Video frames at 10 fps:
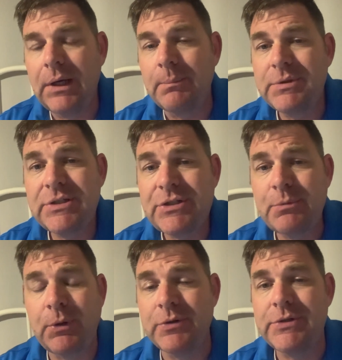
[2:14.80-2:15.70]
precision
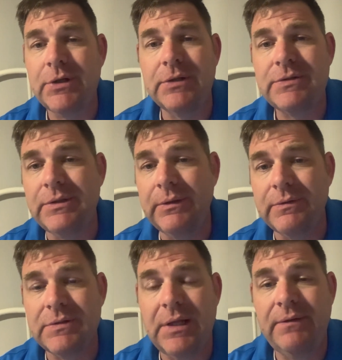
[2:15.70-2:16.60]
approach charts,
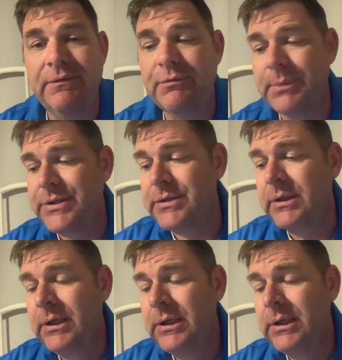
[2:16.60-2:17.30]
there's a lot of information.